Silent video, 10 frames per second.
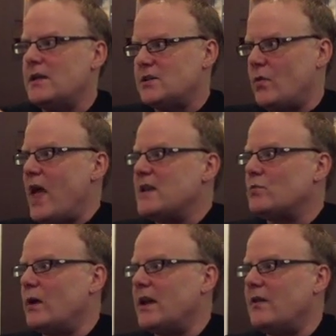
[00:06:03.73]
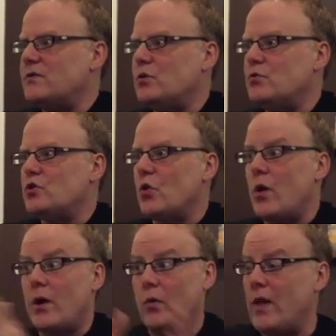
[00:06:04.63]
and so that's what gives you
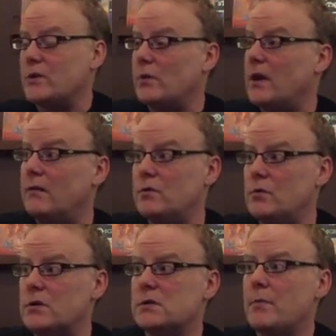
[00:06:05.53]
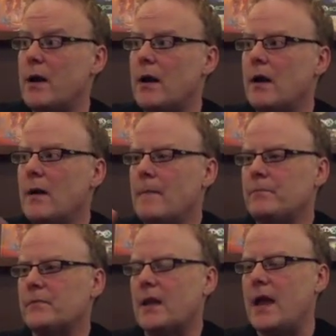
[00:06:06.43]
joy, or that's what gives you despair.
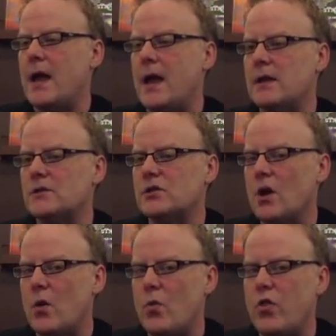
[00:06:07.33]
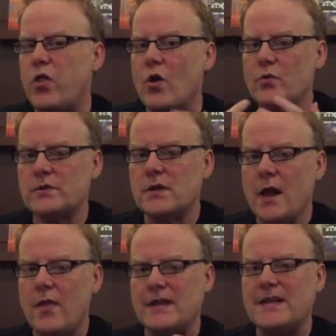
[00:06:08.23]
And so
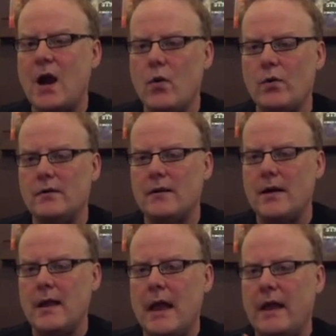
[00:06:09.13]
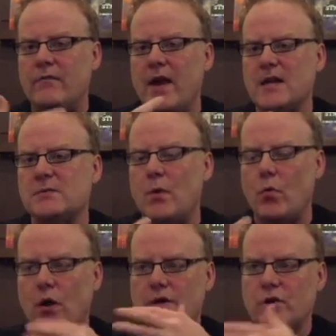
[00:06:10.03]
that's how advancement
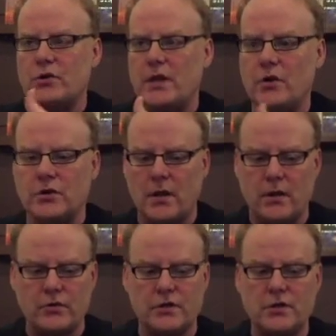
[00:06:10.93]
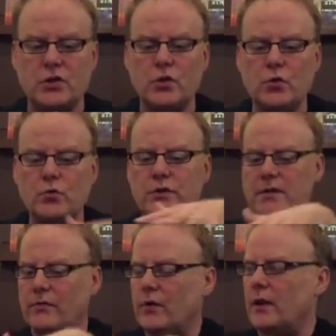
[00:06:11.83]
works. There's two
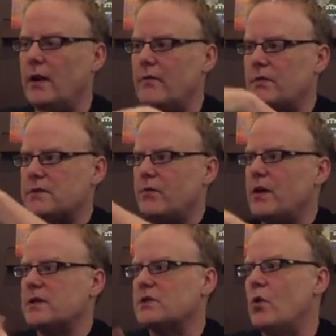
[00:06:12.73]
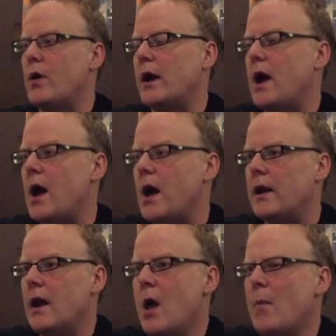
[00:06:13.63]
different levels of things going
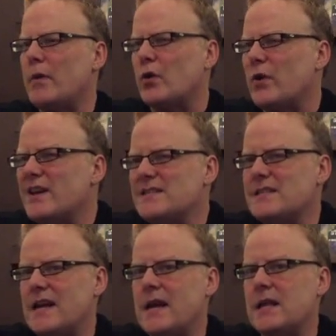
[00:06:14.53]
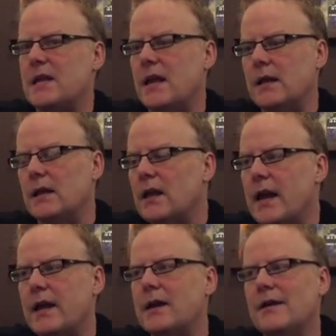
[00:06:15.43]
on, but there isn't anything
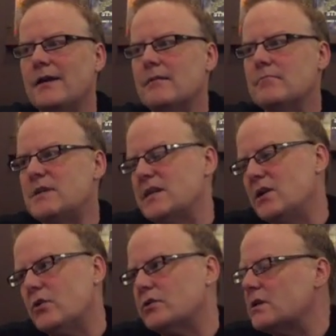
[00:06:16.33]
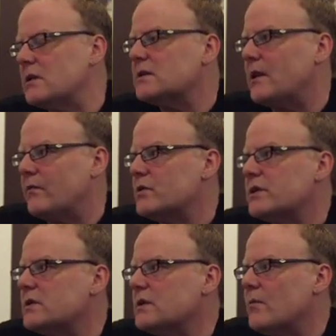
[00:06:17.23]
like tiers in the Cypher
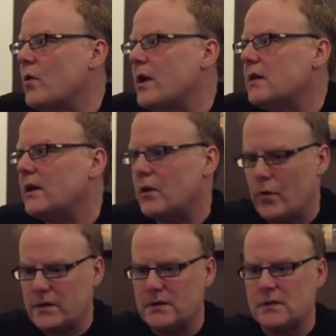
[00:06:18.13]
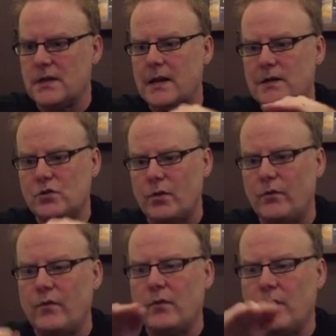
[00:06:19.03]
system or anything. There isn't any sort
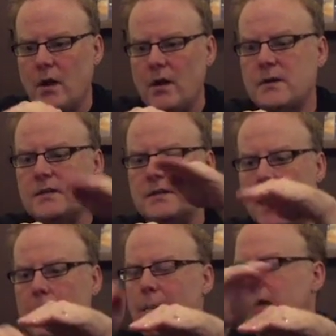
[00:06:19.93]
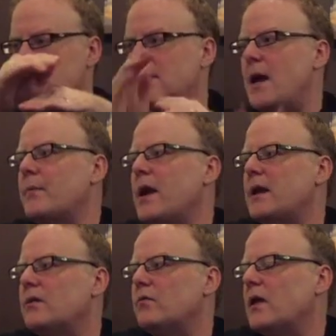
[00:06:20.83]
of step-by-step
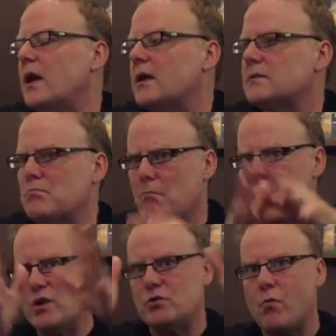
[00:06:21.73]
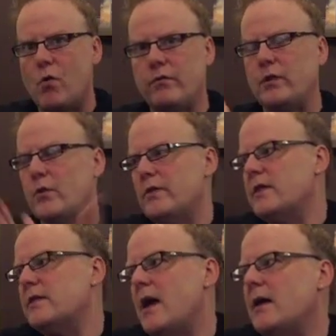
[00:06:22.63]
kind of thing. It's much more fluid
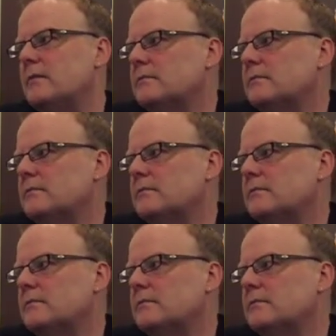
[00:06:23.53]
than that.